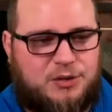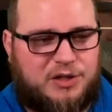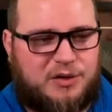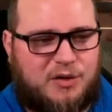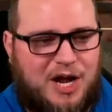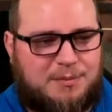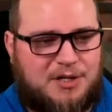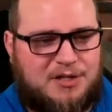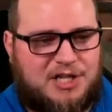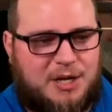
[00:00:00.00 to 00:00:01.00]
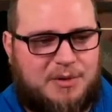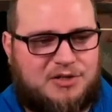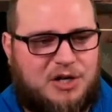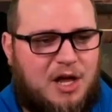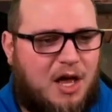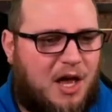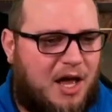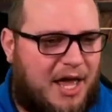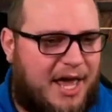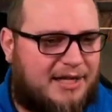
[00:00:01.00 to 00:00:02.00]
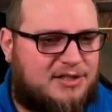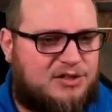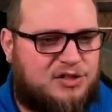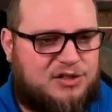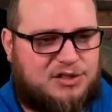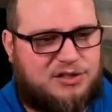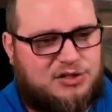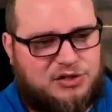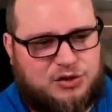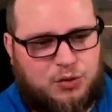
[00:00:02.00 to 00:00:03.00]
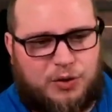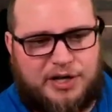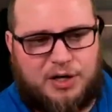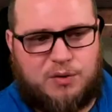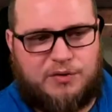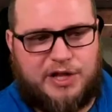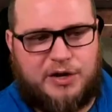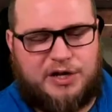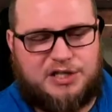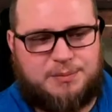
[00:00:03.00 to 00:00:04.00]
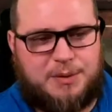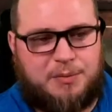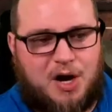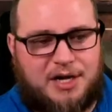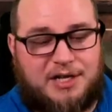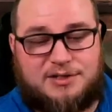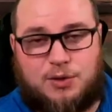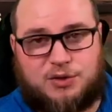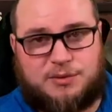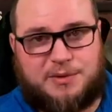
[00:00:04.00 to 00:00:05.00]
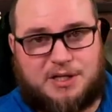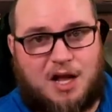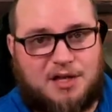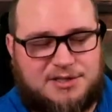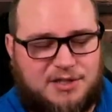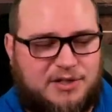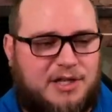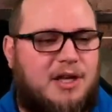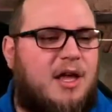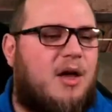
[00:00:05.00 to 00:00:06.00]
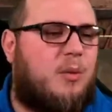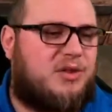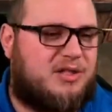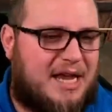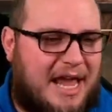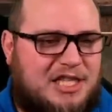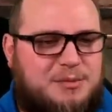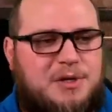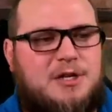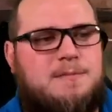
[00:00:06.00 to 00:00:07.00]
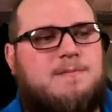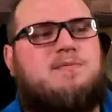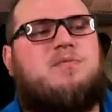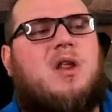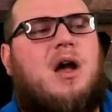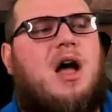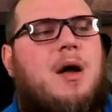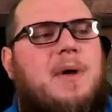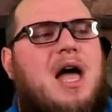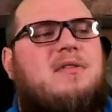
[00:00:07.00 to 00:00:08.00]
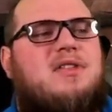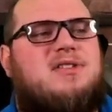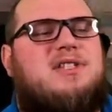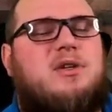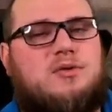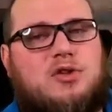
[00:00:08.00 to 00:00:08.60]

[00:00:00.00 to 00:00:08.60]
doing a crap ton of damage. Hex is just destroying it over there. He's been proccing his ultimate constantly with attack speed. Having the single